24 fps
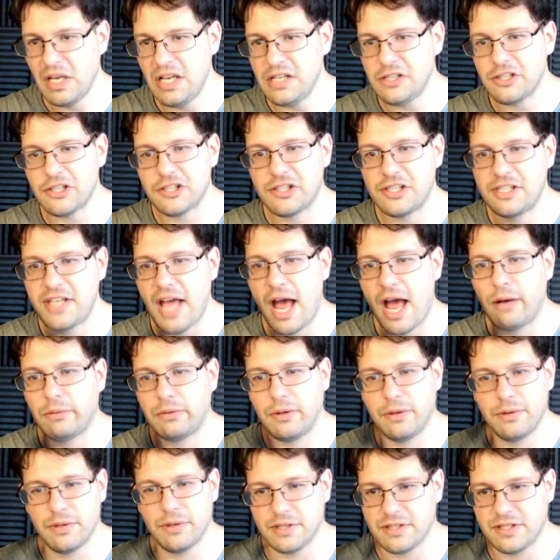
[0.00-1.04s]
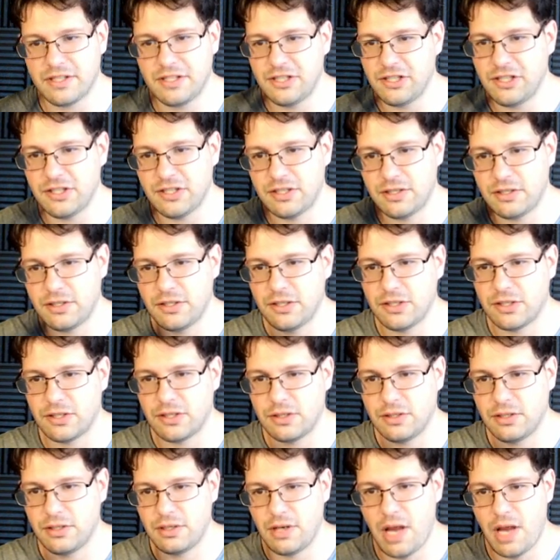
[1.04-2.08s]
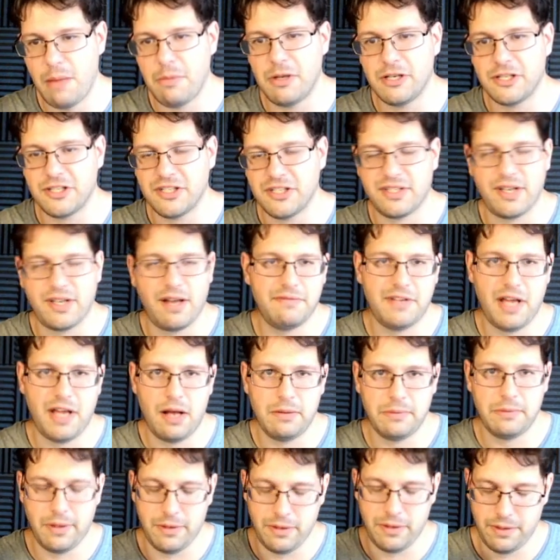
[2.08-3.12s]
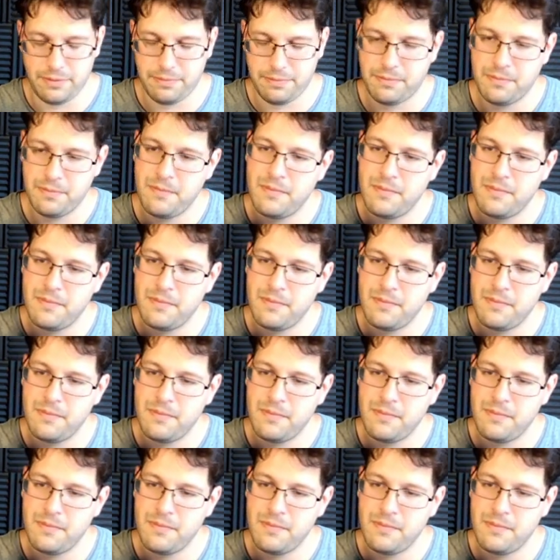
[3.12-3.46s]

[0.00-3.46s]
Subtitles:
just downloaded, just images I've downloaded.